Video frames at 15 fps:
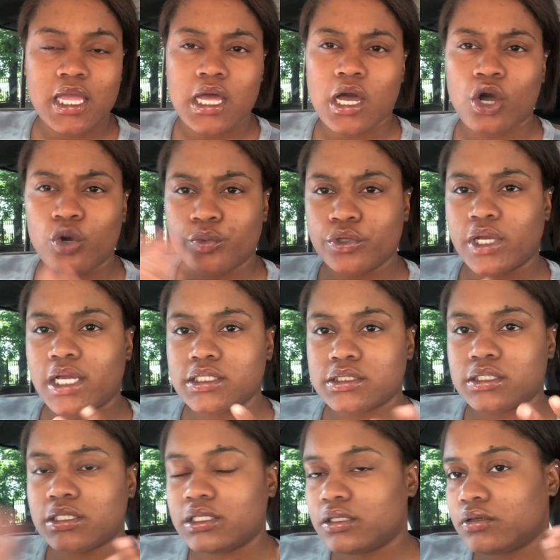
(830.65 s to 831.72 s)
I hope you guys
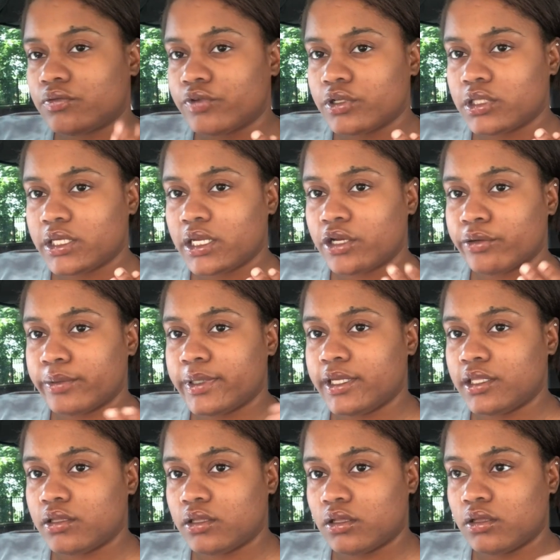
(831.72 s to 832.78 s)
could really hear me
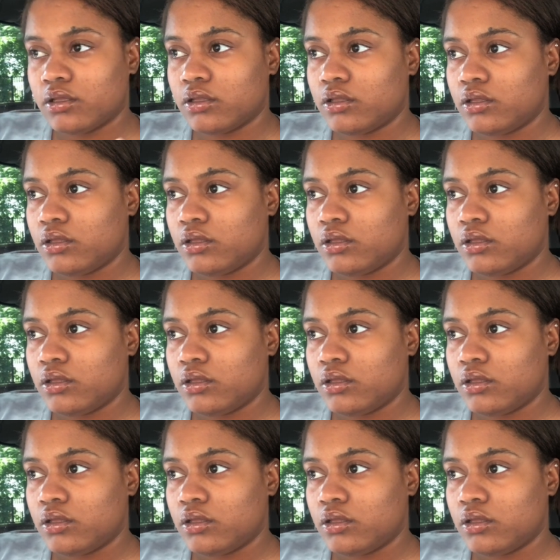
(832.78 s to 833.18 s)
in the